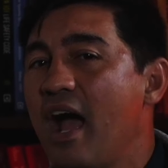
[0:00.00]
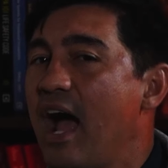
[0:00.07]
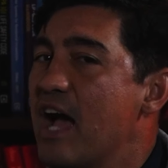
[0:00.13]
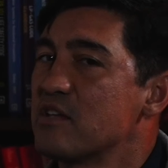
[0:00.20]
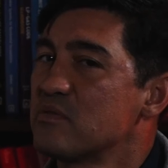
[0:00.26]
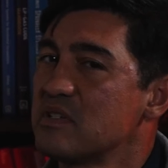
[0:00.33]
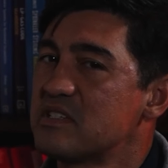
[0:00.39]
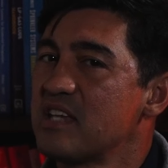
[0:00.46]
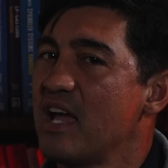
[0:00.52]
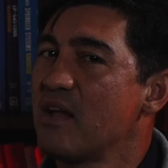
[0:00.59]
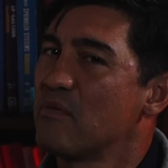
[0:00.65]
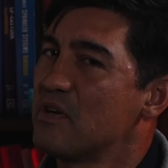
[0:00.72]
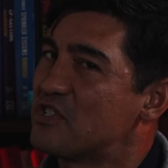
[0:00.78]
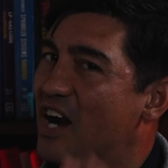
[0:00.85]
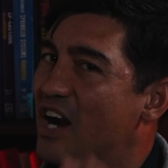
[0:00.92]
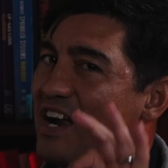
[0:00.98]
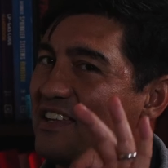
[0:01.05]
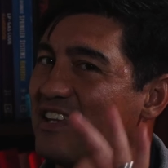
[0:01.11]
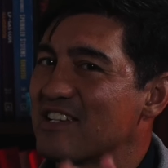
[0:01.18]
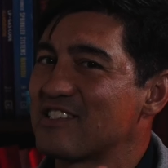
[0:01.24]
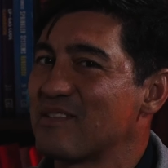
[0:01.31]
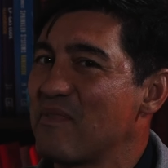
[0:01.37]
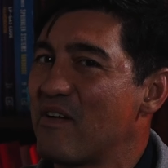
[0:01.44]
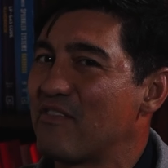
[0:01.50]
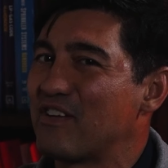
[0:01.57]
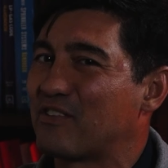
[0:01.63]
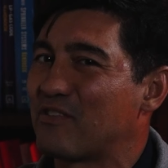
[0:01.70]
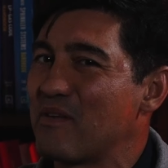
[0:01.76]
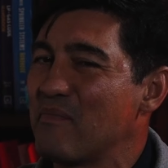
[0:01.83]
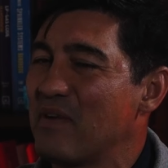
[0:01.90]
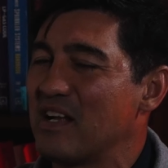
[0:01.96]
As we said, we try to test them every
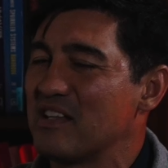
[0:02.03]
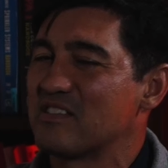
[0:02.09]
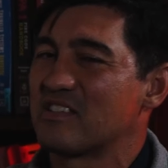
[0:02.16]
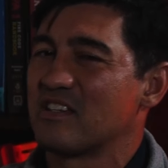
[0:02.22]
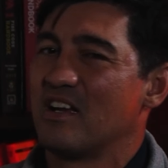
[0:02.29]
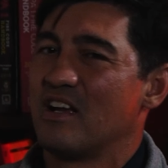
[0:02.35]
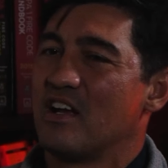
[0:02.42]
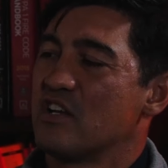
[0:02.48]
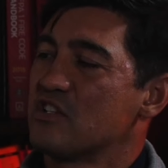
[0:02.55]
3 months.